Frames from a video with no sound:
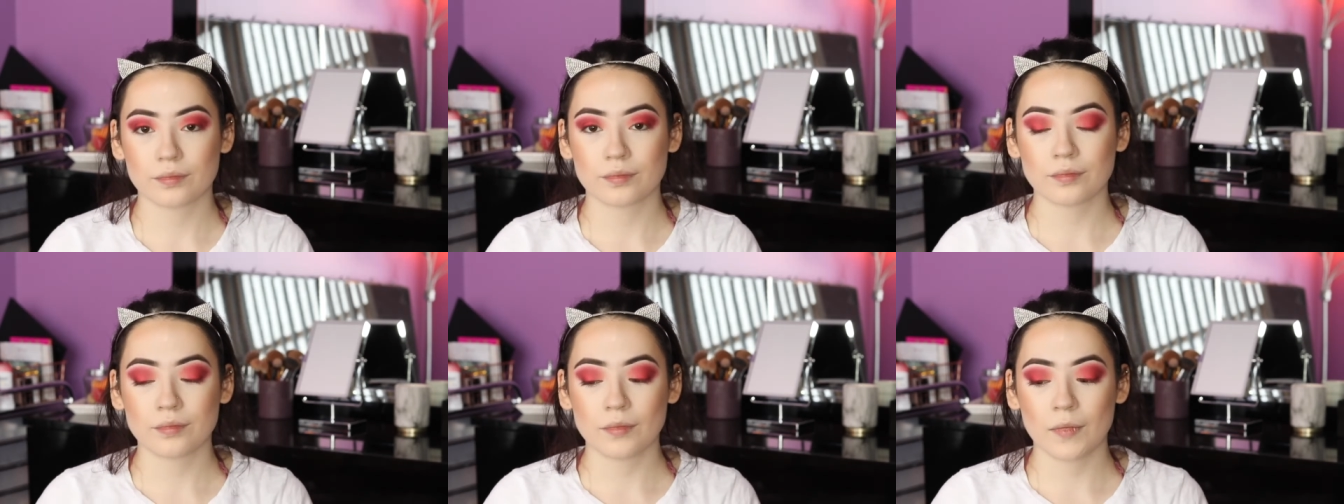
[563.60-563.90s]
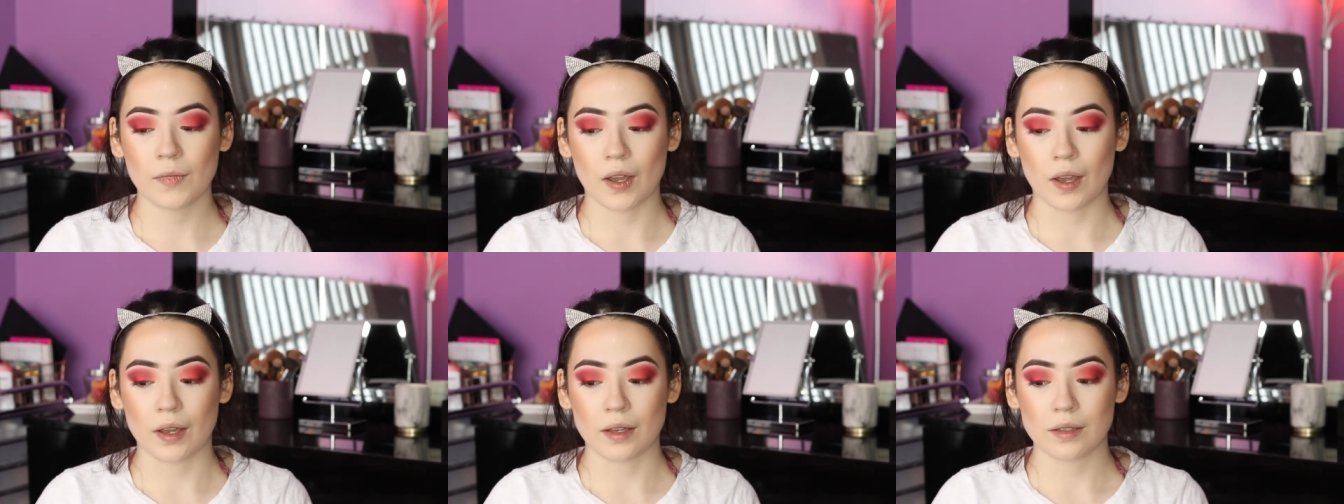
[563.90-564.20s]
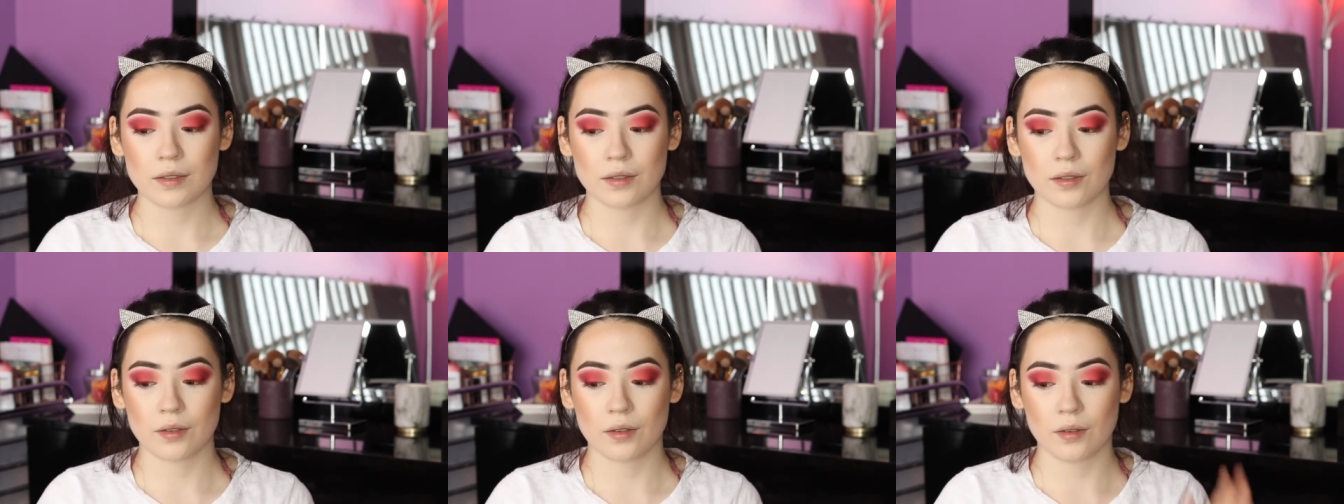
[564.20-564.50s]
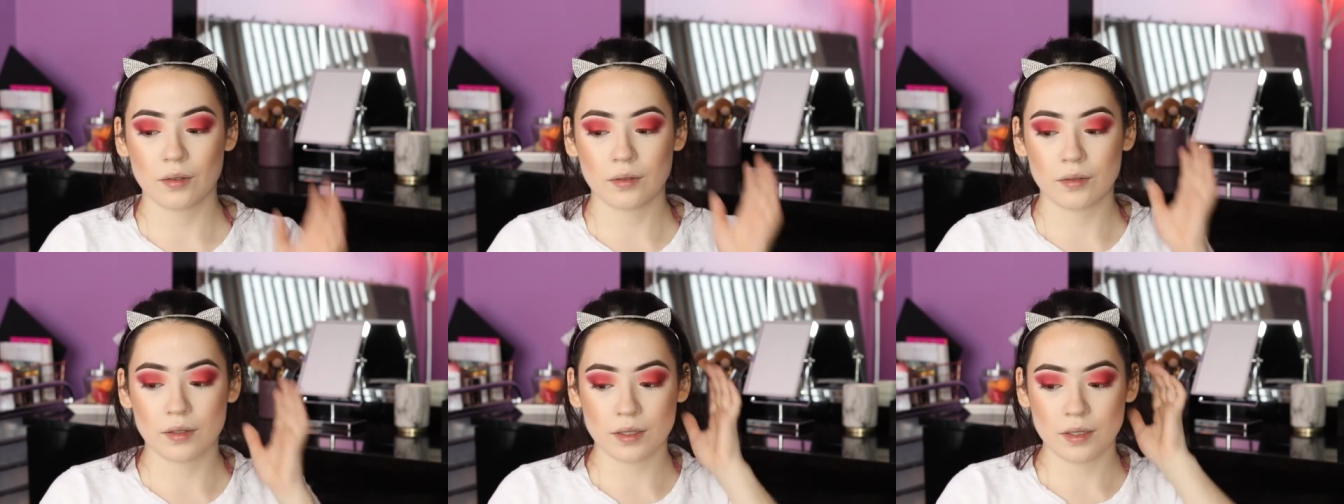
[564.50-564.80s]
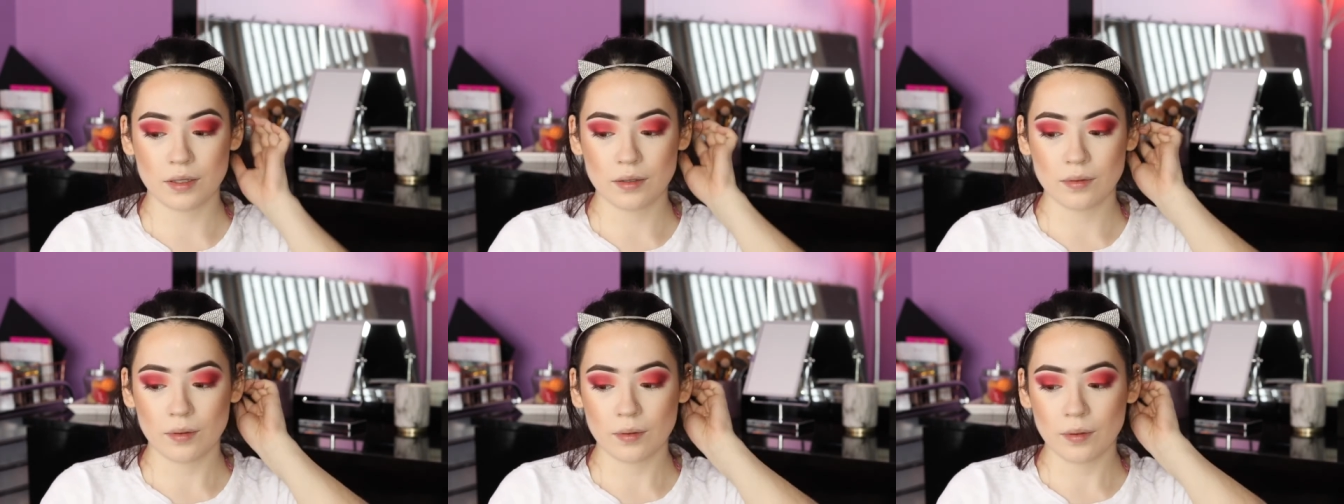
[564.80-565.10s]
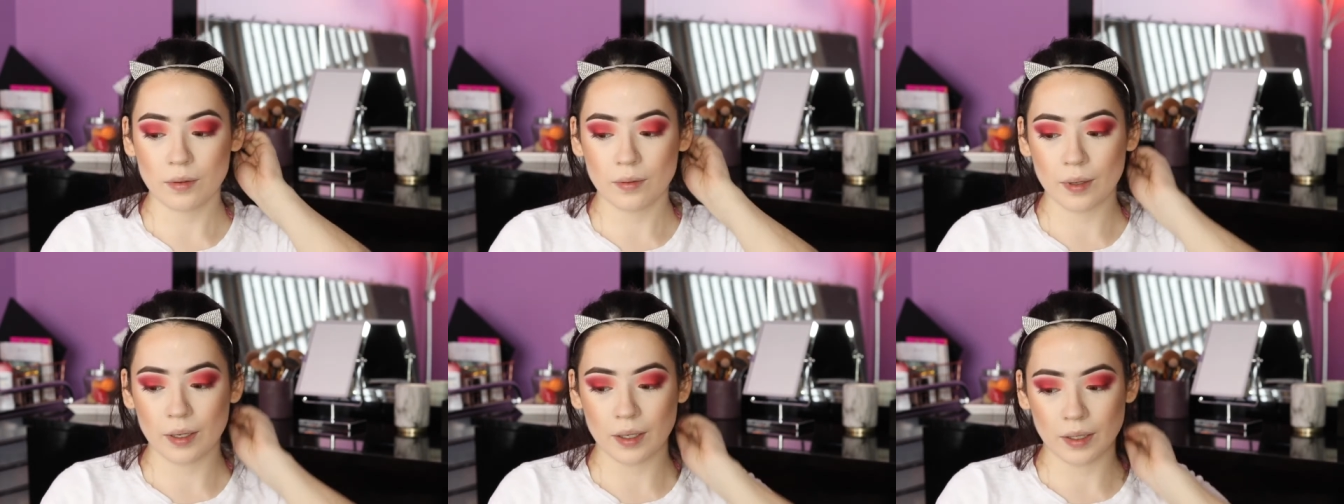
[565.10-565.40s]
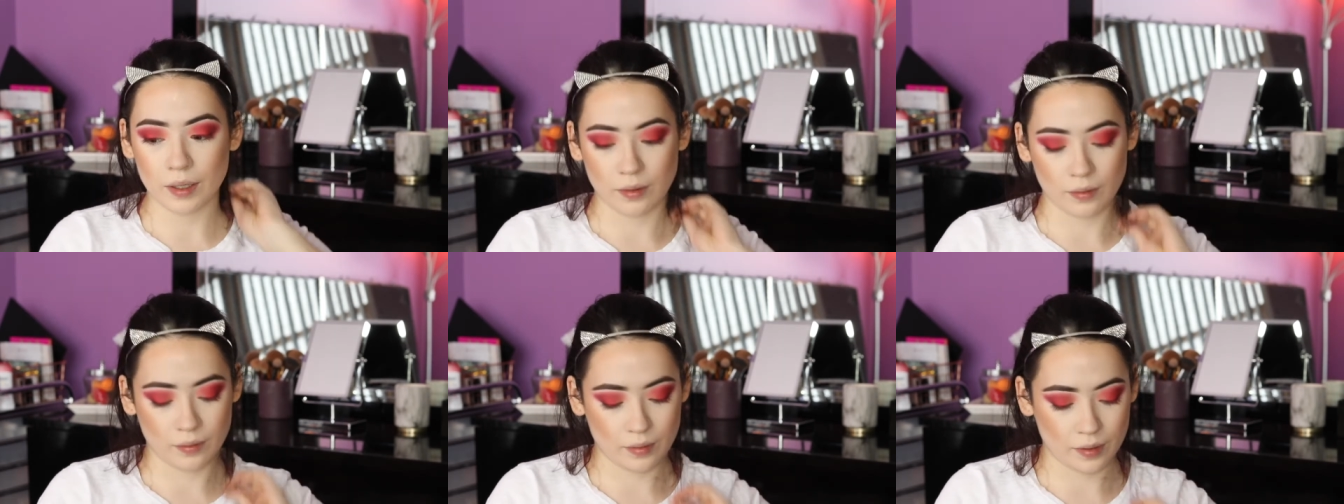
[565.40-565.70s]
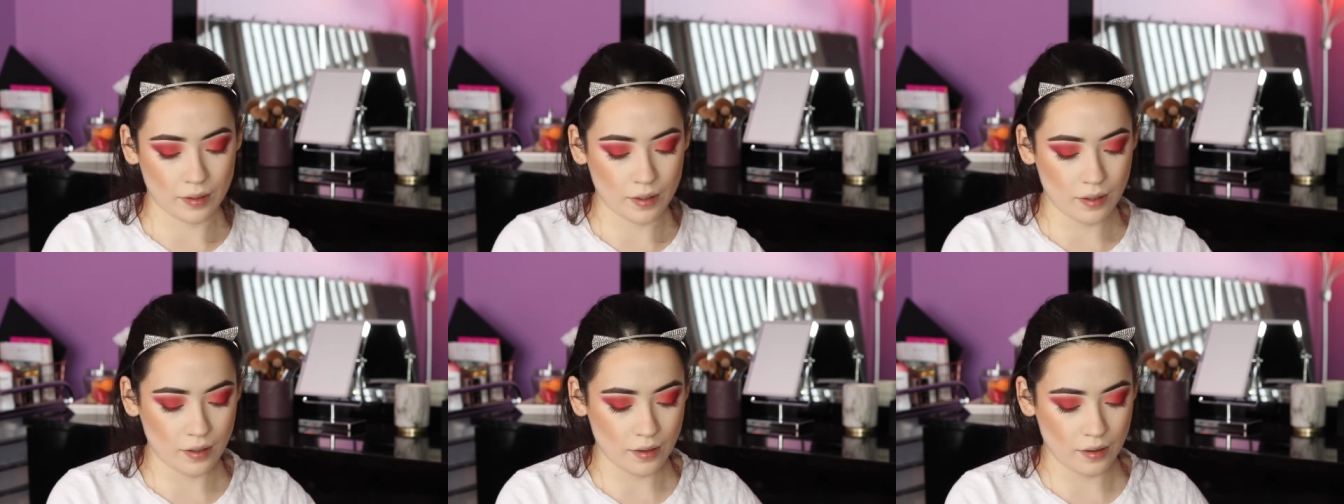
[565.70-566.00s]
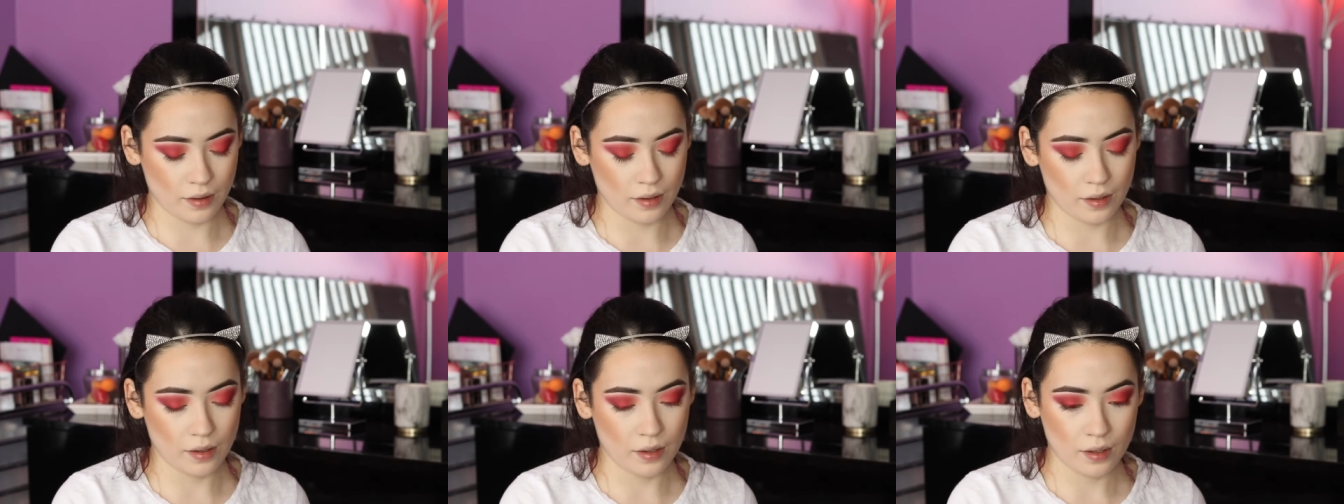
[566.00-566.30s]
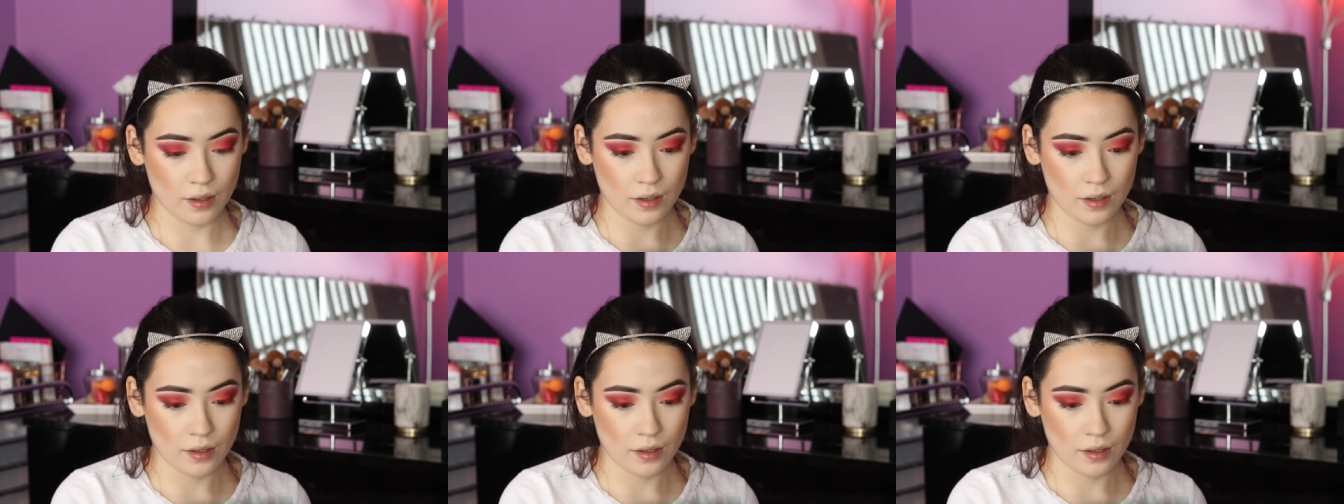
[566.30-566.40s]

Okay, so this is what we're working with.